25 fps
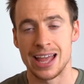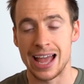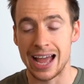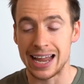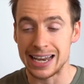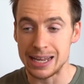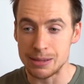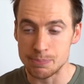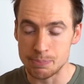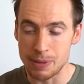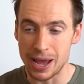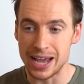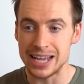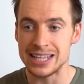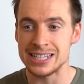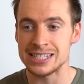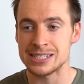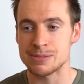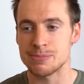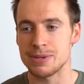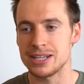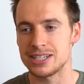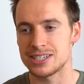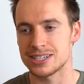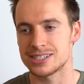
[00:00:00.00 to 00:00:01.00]
And it
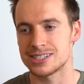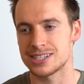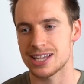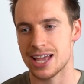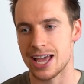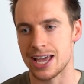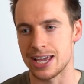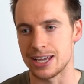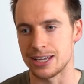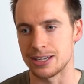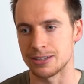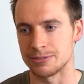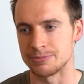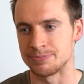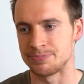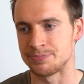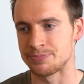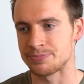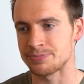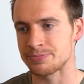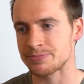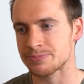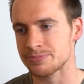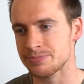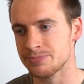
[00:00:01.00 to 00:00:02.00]
pains me to say
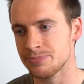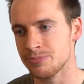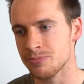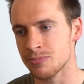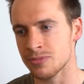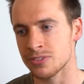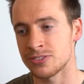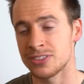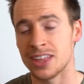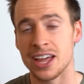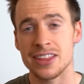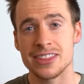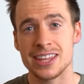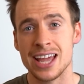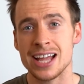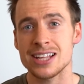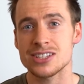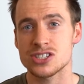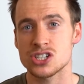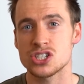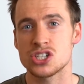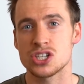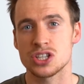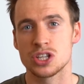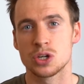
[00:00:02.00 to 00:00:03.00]
that the
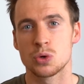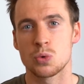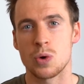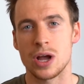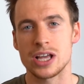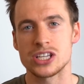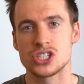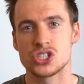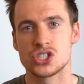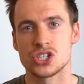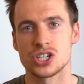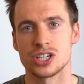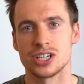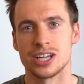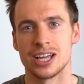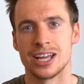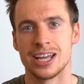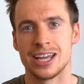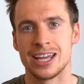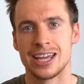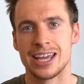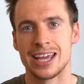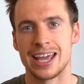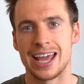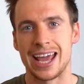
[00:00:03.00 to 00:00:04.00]
answer to the question,
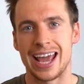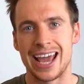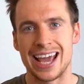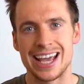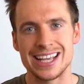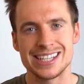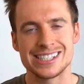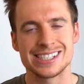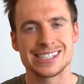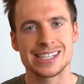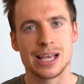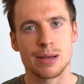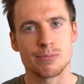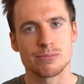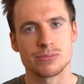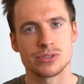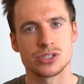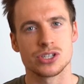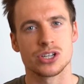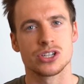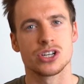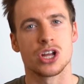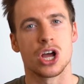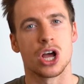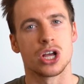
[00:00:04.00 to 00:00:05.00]
is
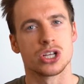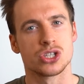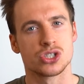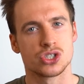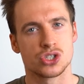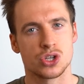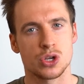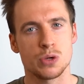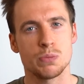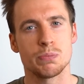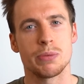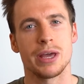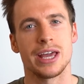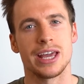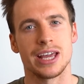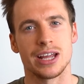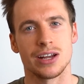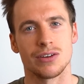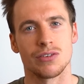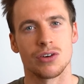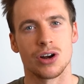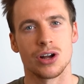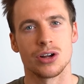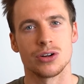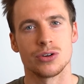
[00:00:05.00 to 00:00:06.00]
Samson a
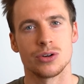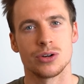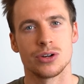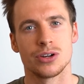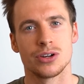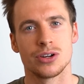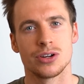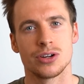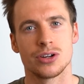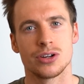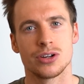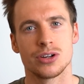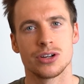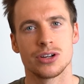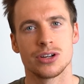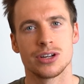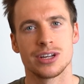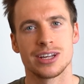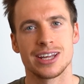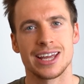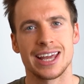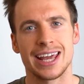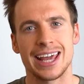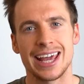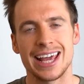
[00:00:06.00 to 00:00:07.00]
superhero,
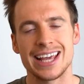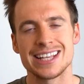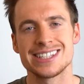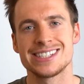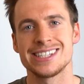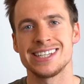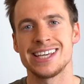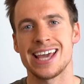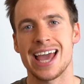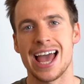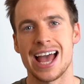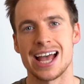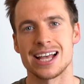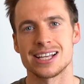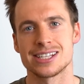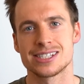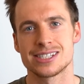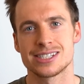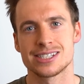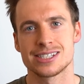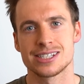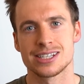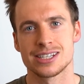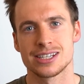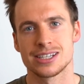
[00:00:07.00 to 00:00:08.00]
is
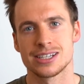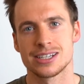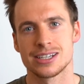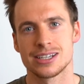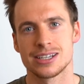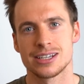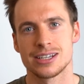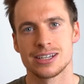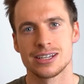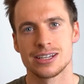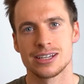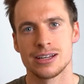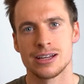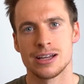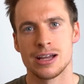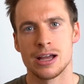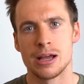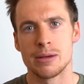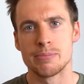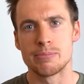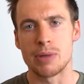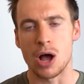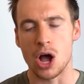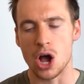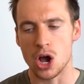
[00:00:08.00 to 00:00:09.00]
yes.
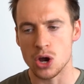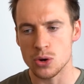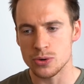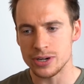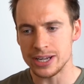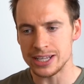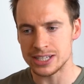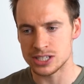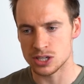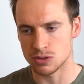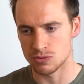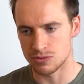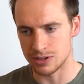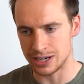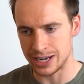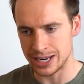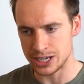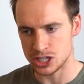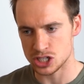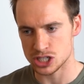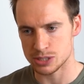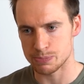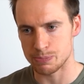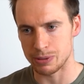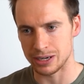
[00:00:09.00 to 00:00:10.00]
But only to
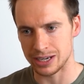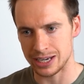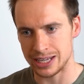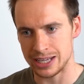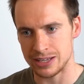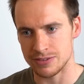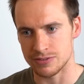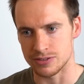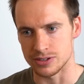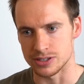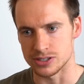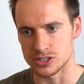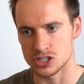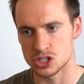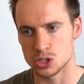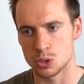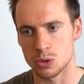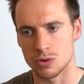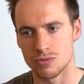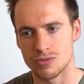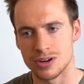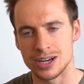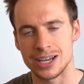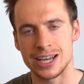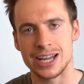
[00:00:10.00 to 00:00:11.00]
religious believers, to
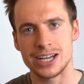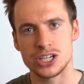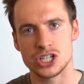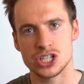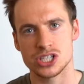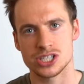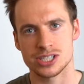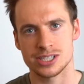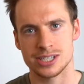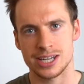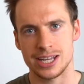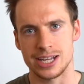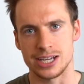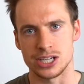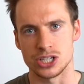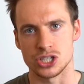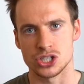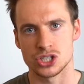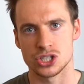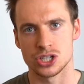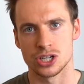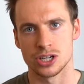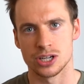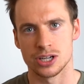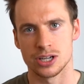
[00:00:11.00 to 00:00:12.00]
a religious
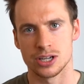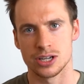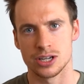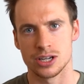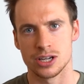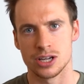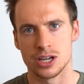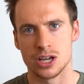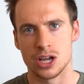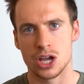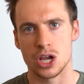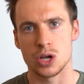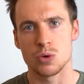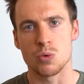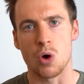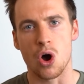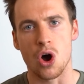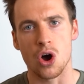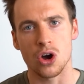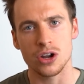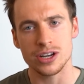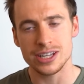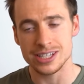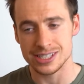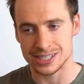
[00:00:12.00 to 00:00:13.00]
niche, who
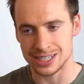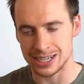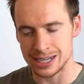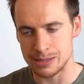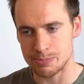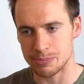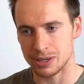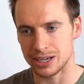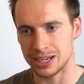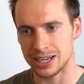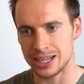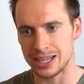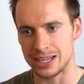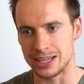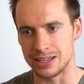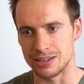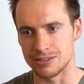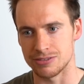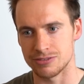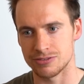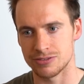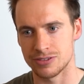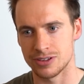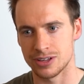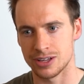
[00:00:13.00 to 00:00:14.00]
honestly
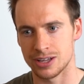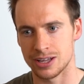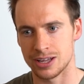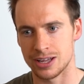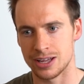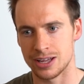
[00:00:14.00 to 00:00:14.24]
believe